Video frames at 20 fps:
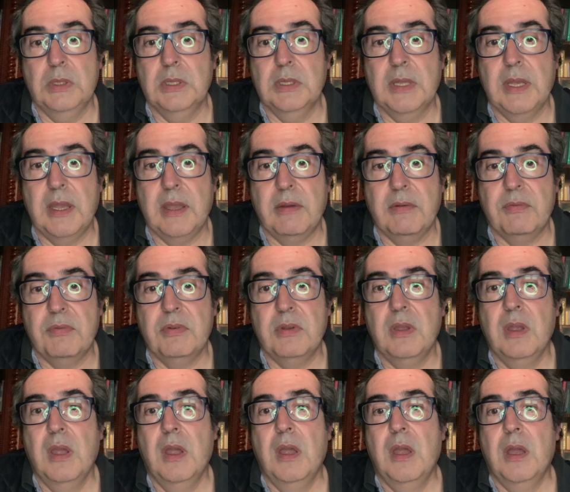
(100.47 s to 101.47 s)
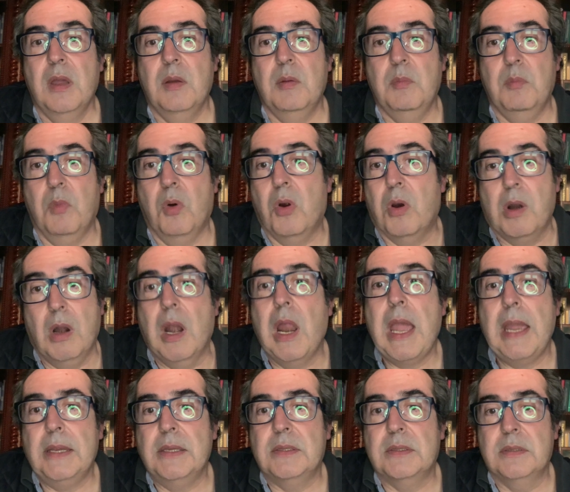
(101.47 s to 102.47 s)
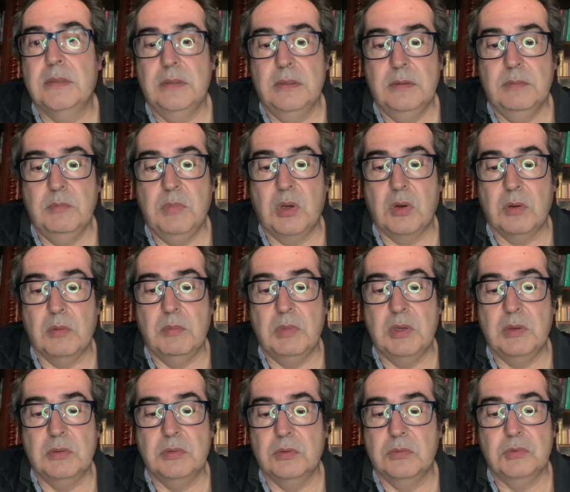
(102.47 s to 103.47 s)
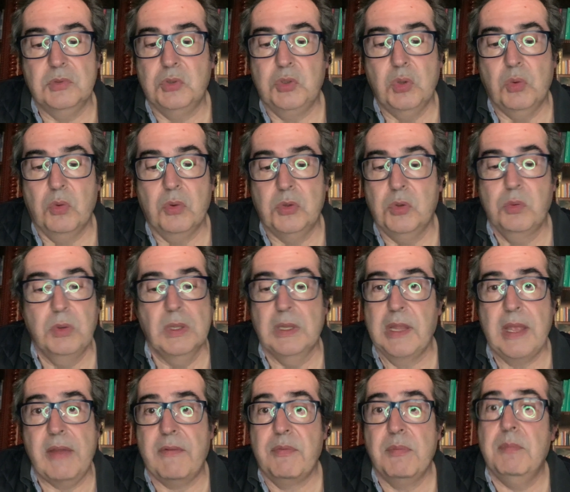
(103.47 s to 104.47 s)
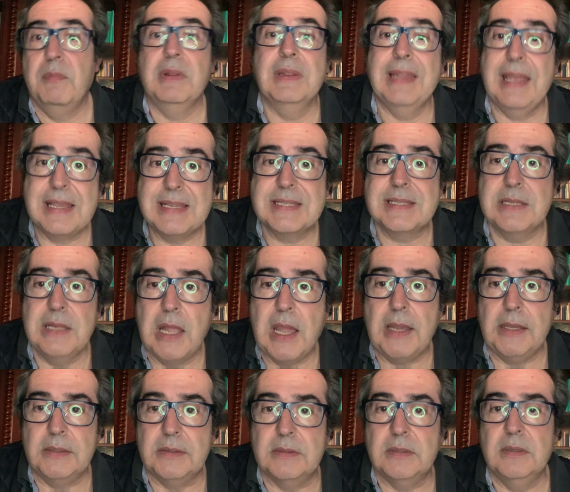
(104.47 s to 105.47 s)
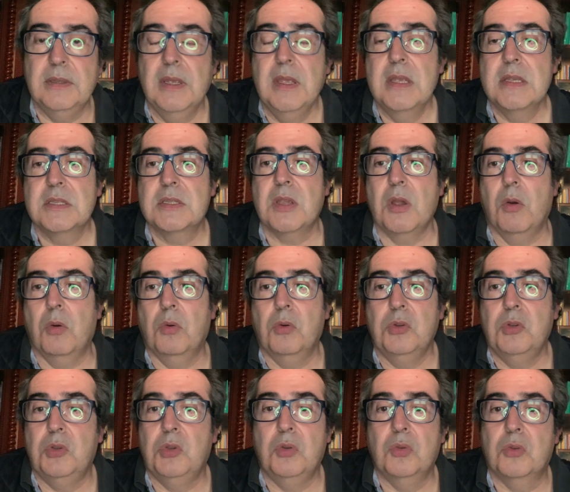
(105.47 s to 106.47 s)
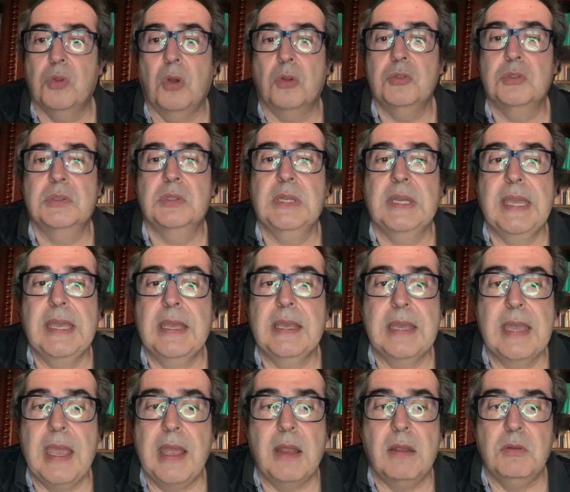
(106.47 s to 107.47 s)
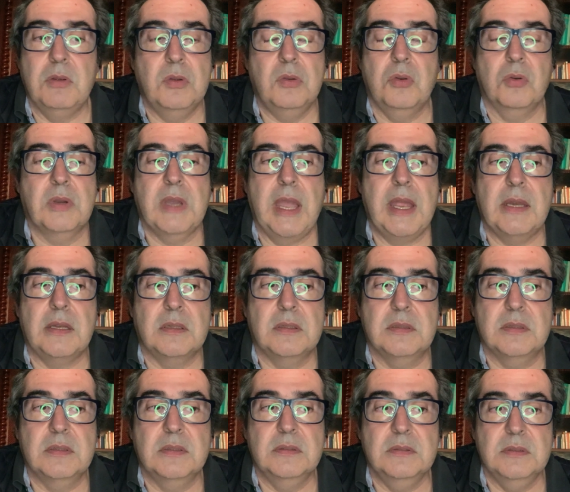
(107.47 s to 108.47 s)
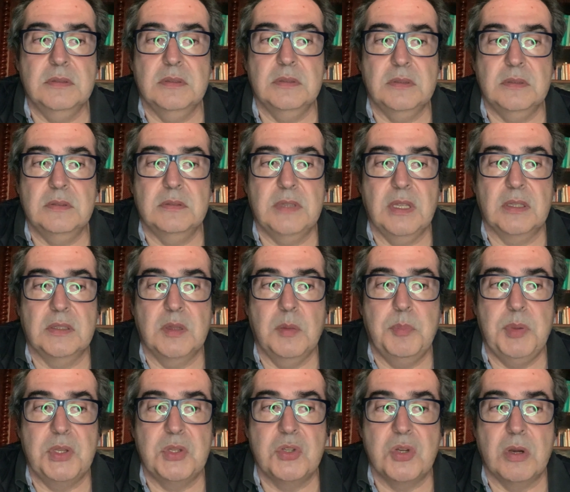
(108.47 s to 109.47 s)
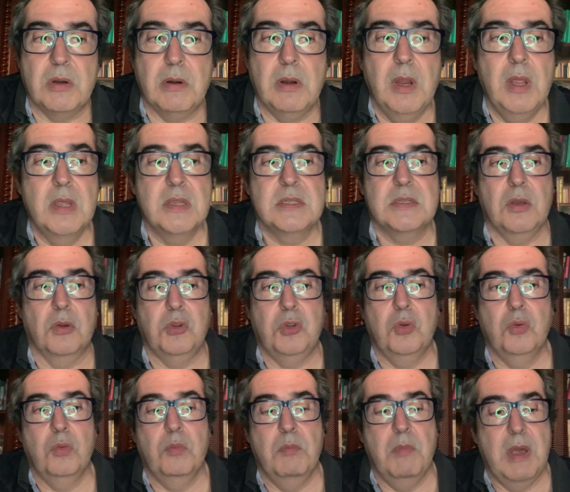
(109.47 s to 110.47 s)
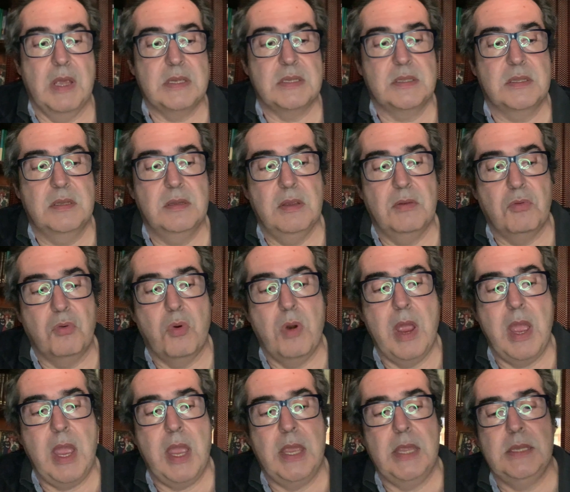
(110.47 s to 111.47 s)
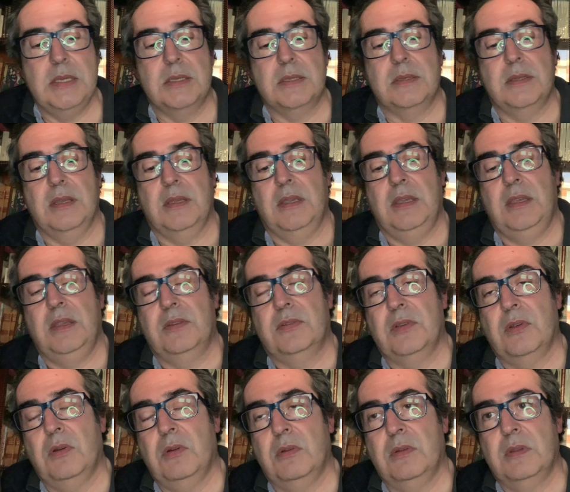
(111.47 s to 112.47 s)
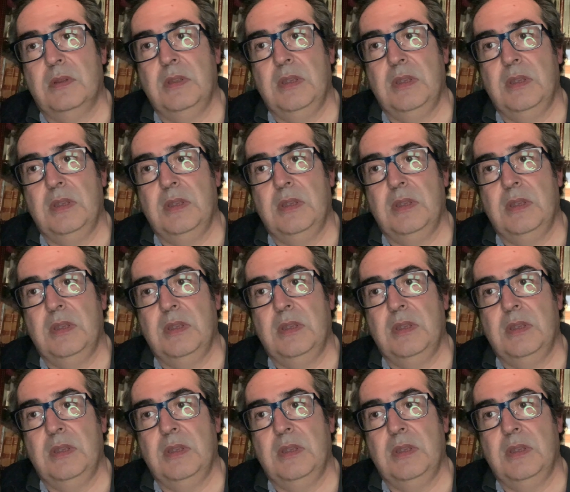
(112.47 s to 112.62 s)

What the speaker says: have more light, you will have less light, so you can't take the picture. So you must raise the ISO